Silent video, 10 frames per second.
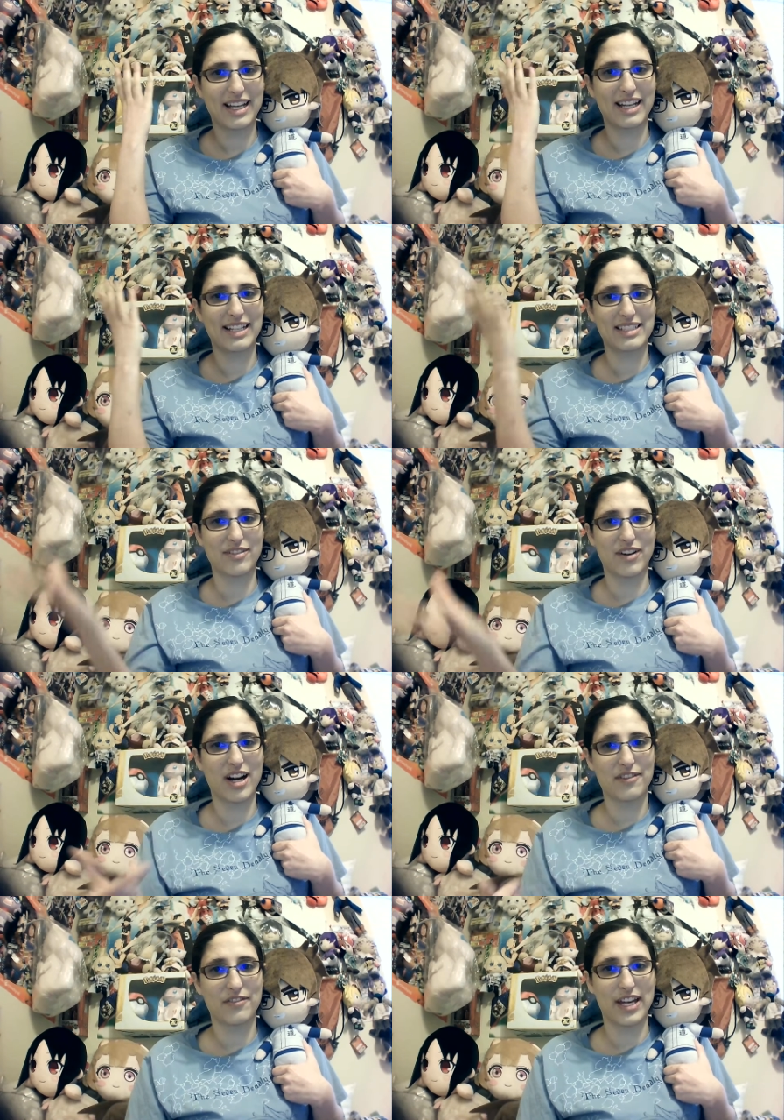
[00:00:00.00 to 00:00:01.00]
into
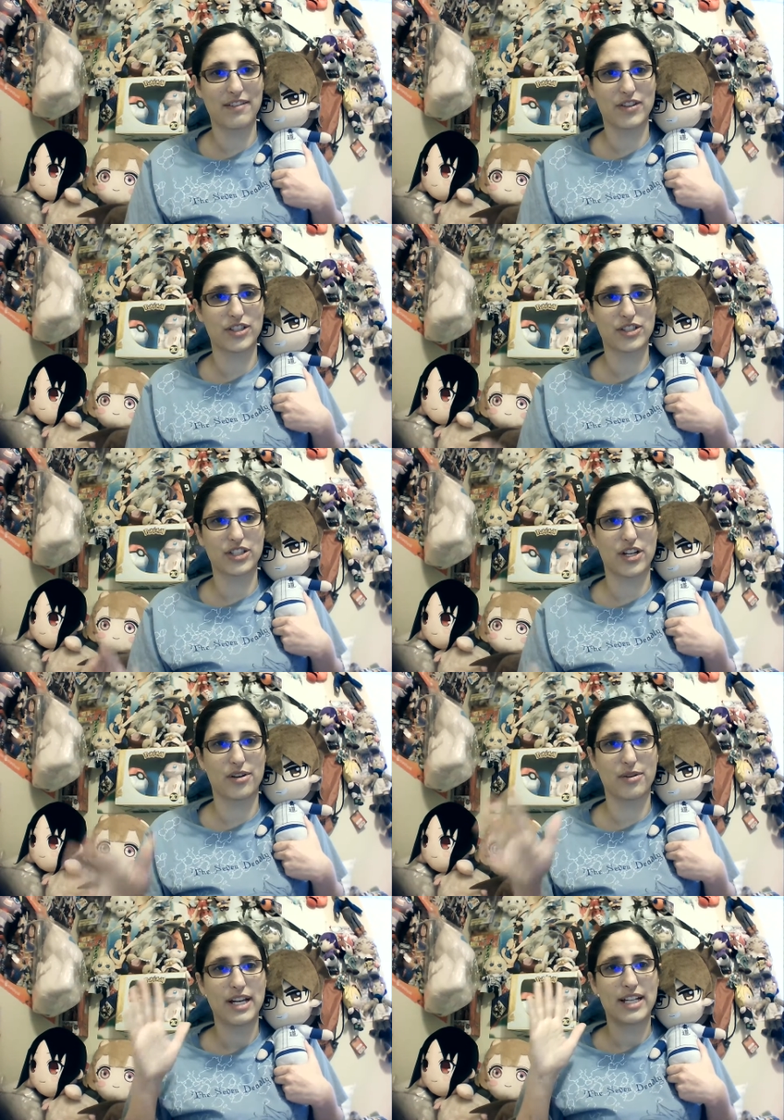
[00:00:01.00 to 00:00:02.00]
our favor.
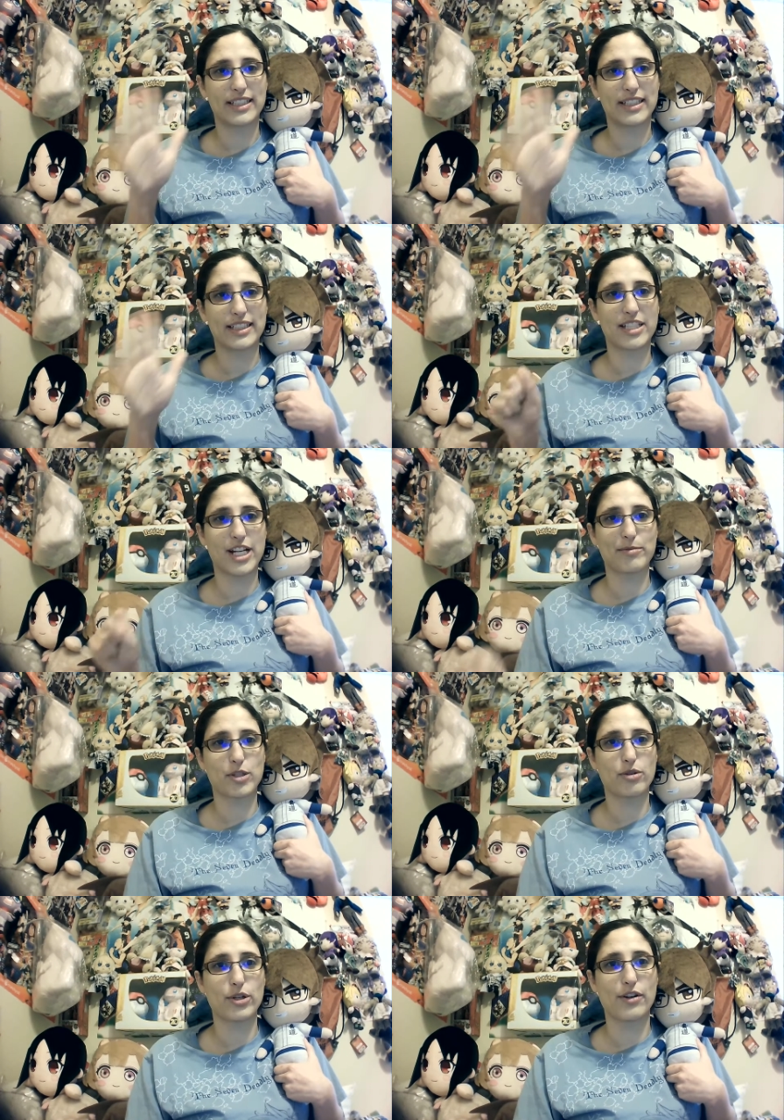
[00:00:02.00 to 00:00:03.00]
So let's get to chapter
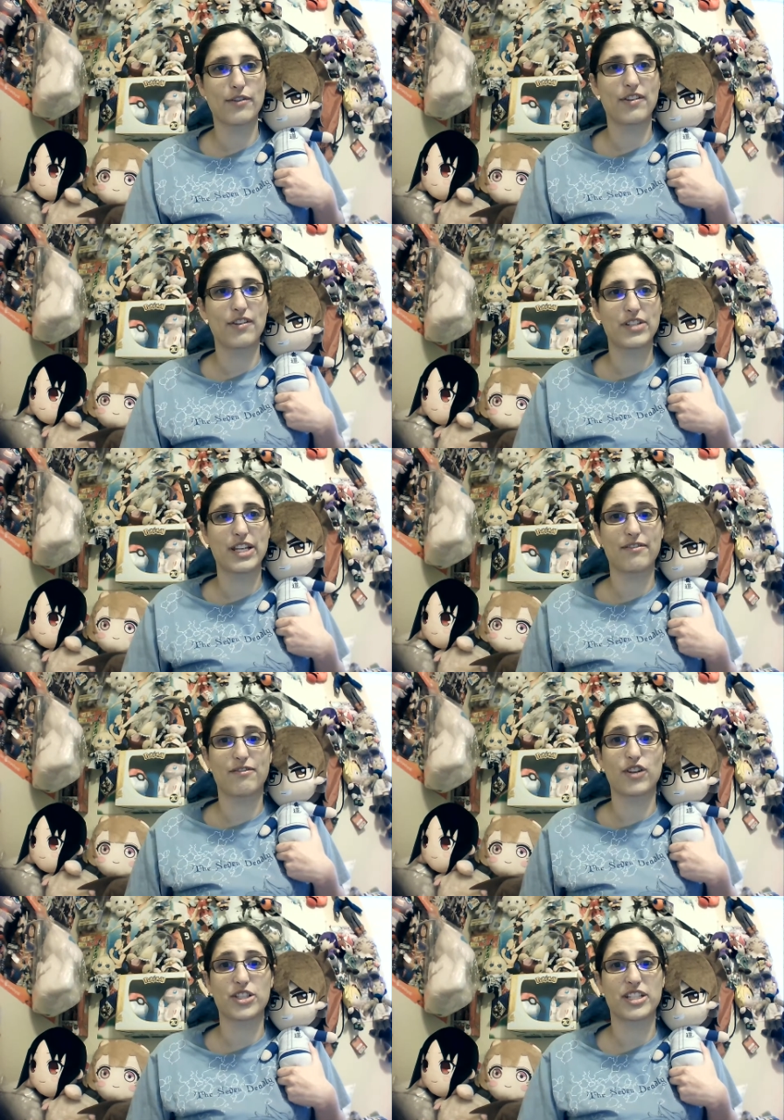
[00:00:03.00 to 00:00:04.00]
215
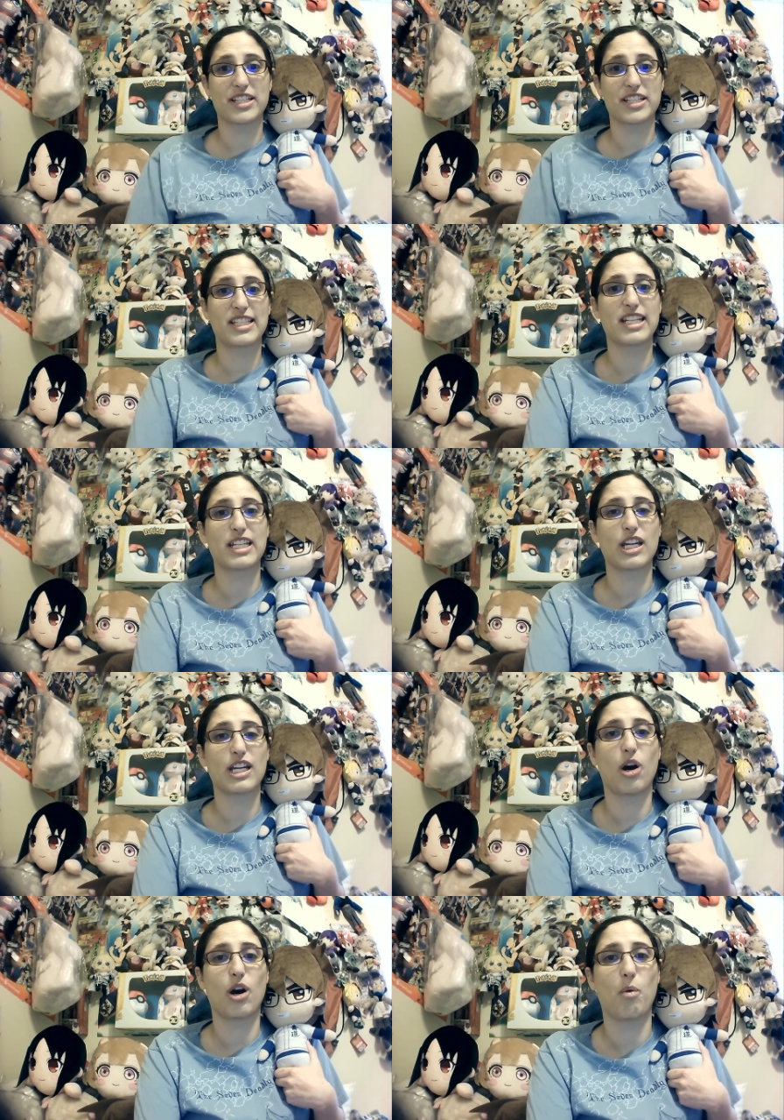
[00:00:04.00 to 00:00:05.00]
first and see
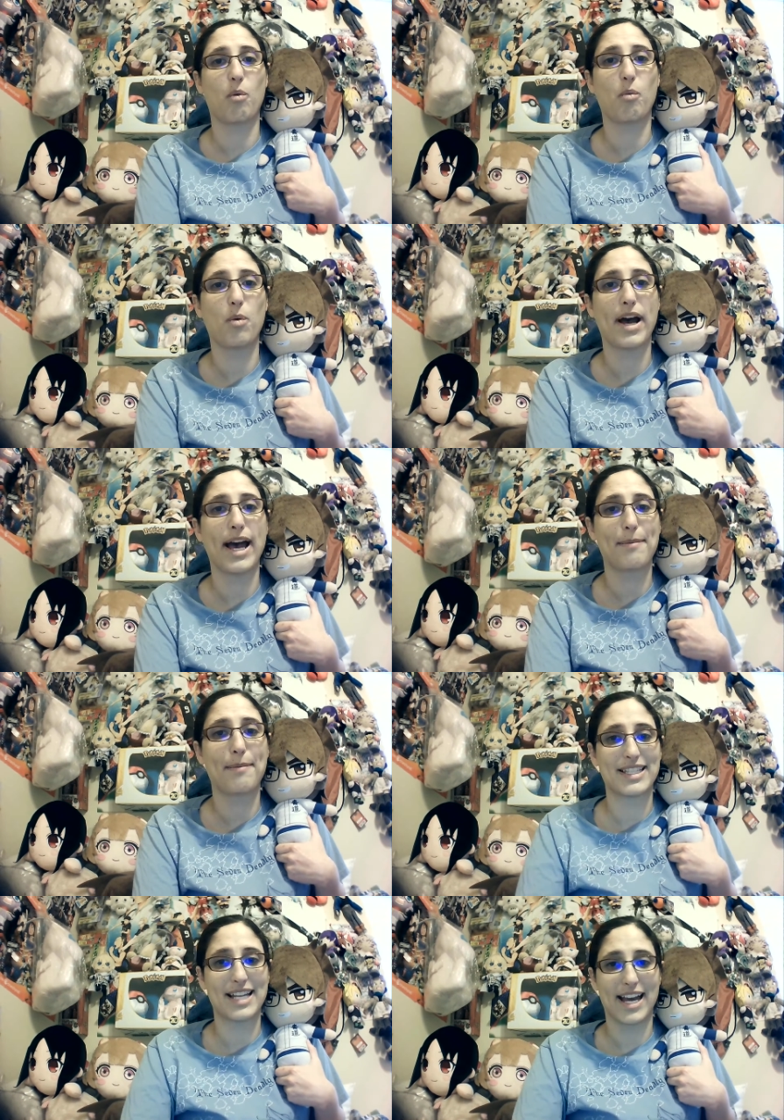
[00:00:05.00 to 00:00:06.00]
what
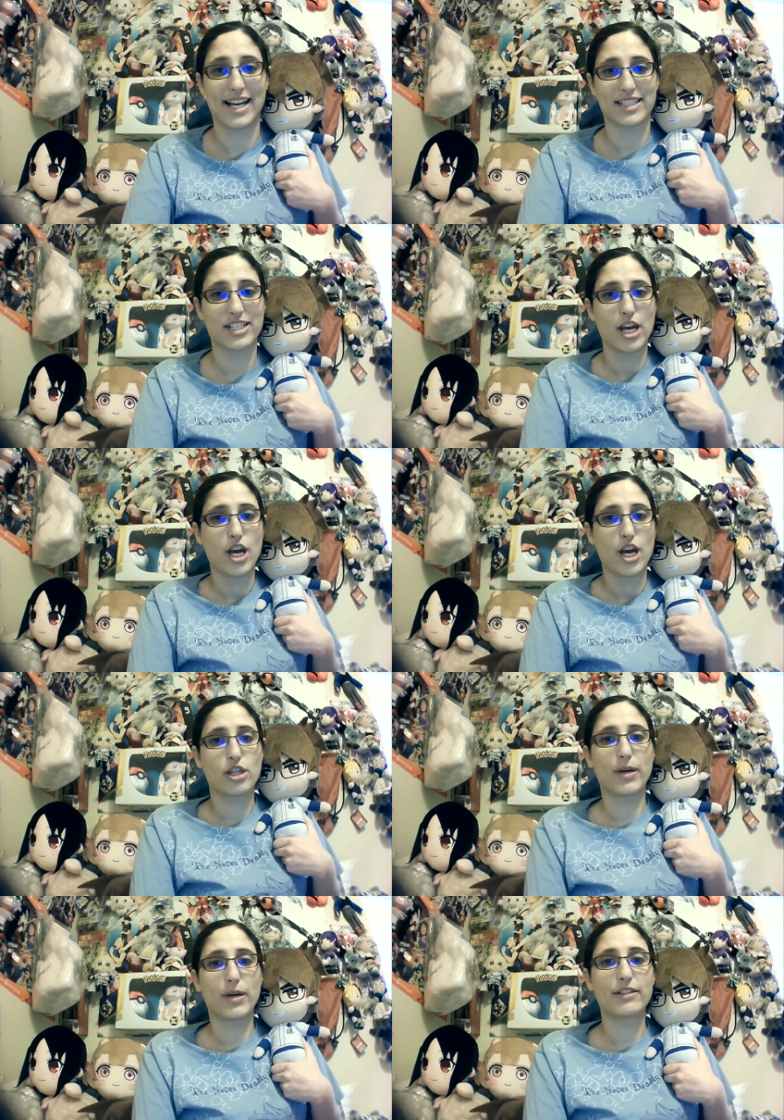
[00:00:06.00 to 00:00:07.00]
happens next. The
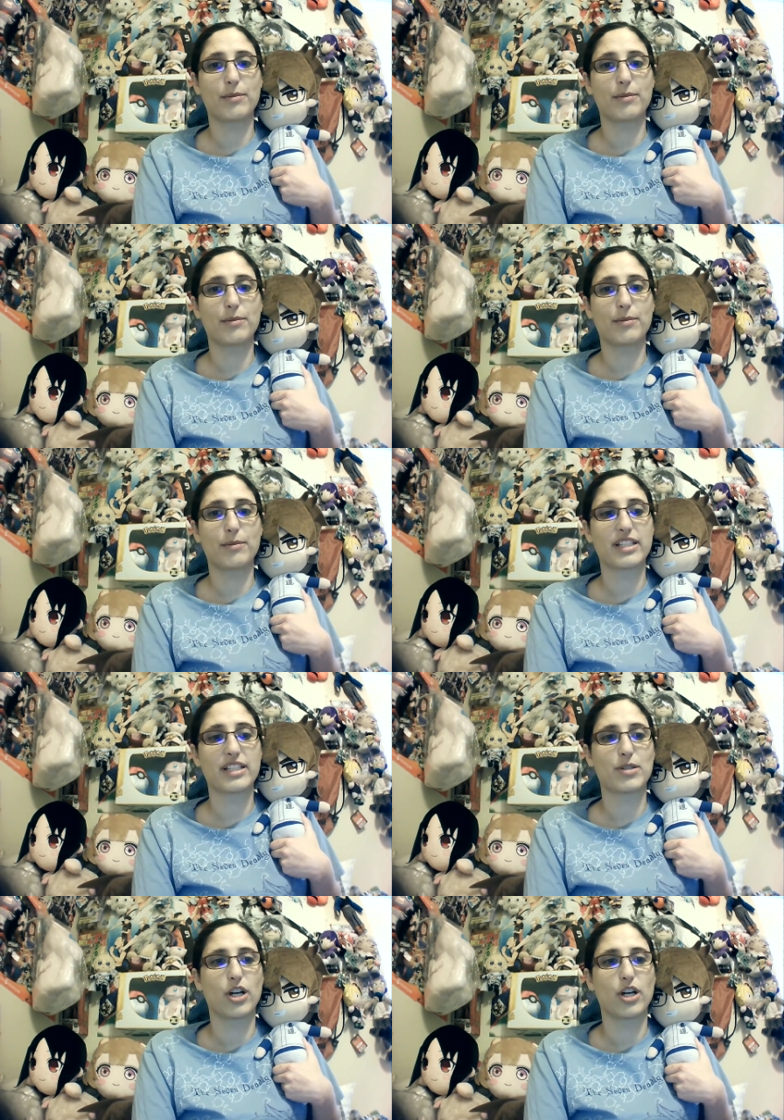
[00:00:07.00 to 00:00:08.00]
runner from third
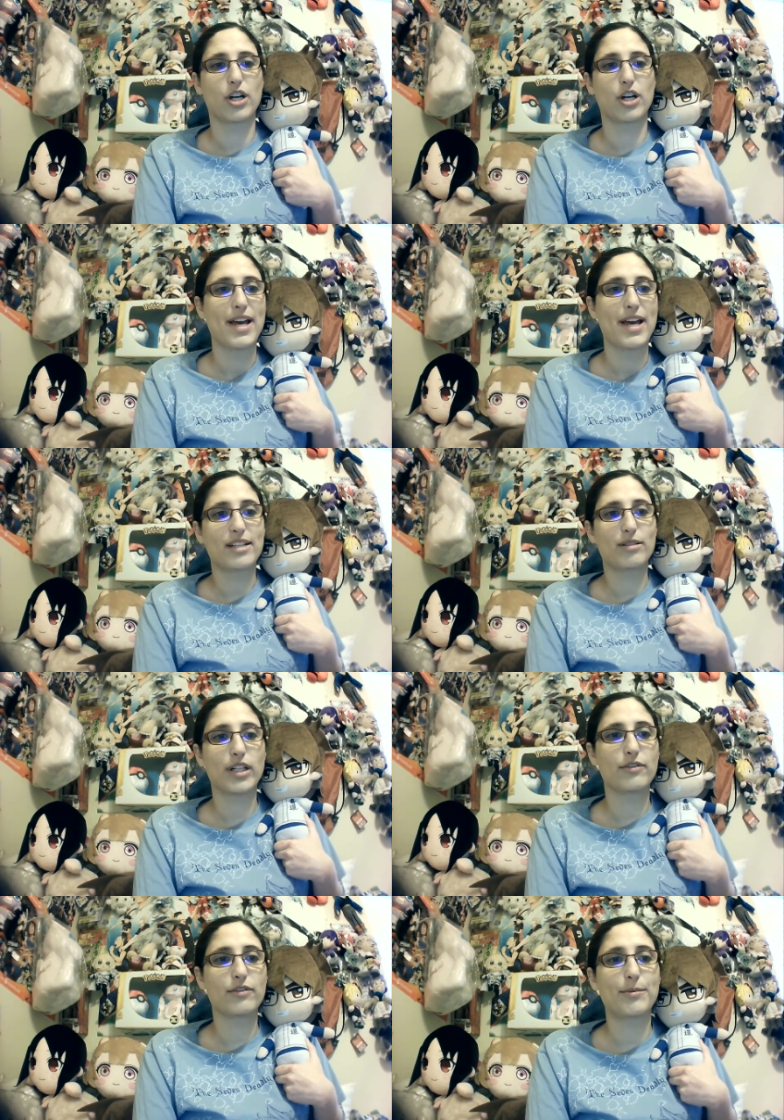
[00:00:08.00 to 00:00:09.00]
comes home. The
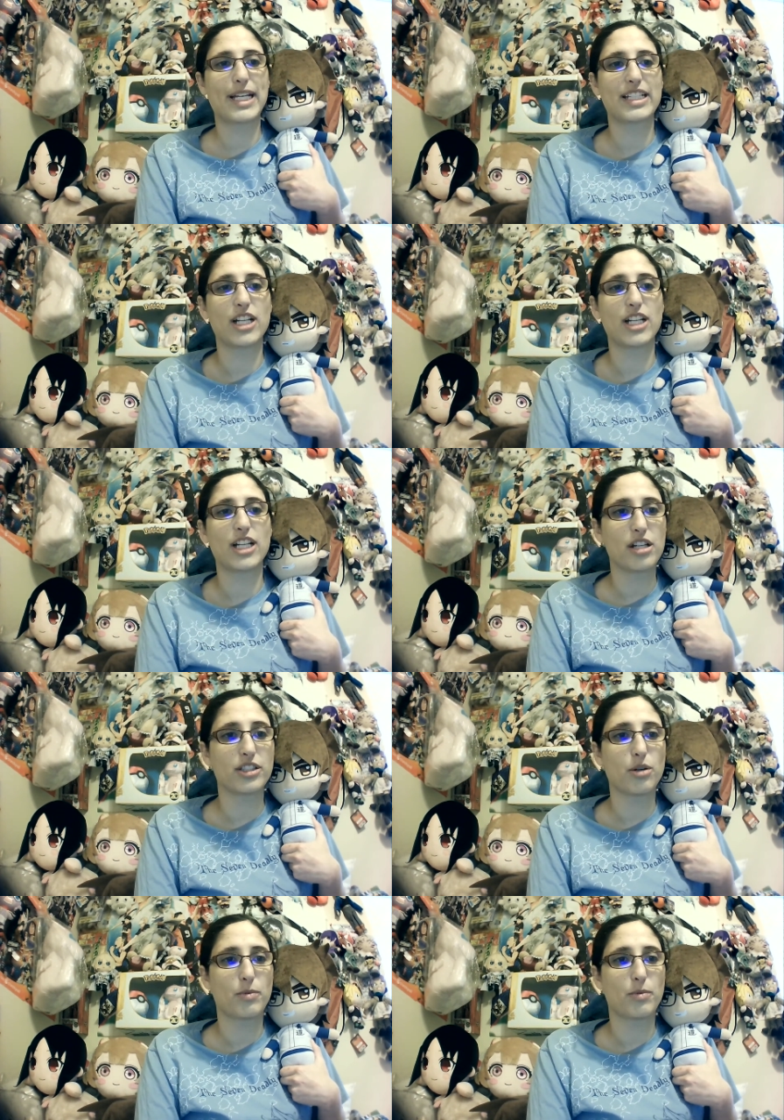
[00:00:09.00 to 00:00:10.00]
runner from second also
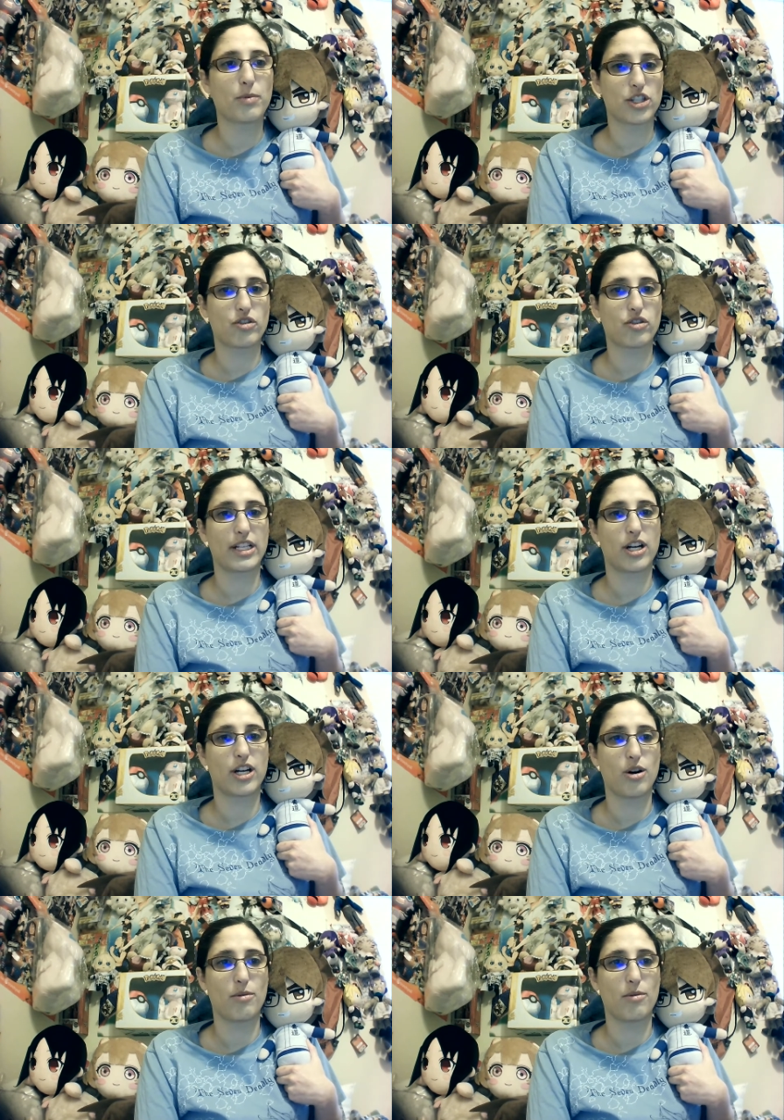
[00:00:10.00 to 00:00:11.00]
rushes straight
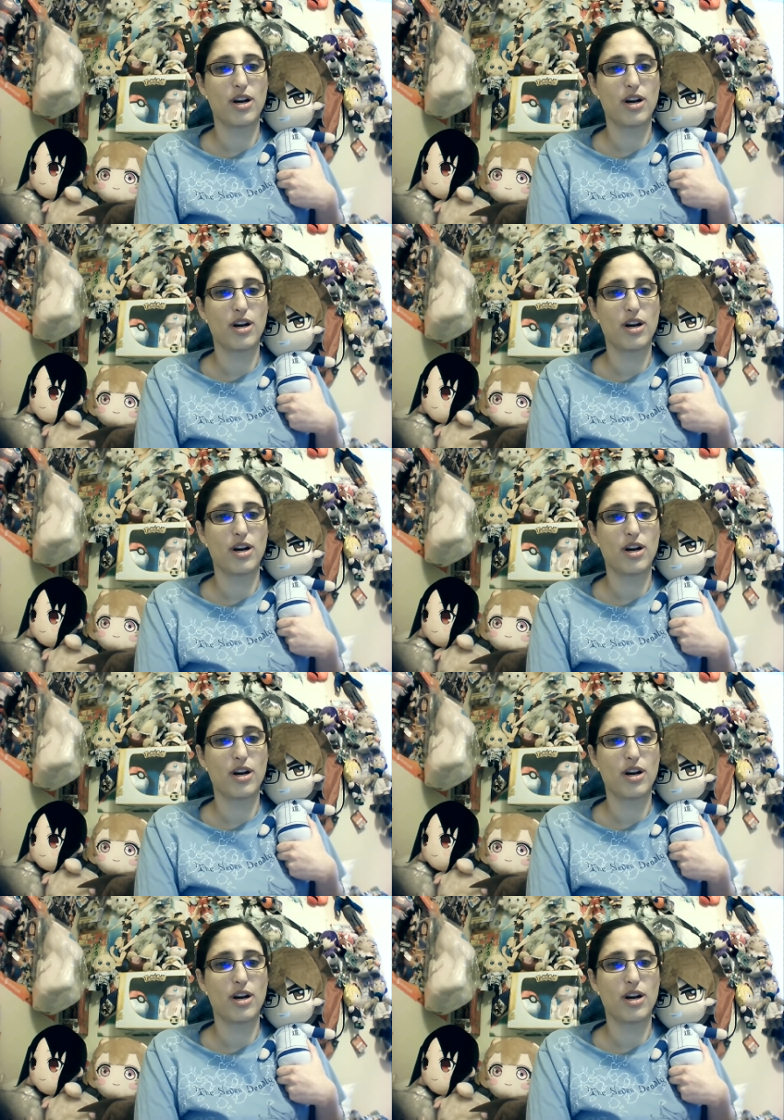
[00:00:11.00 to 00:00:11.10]
home.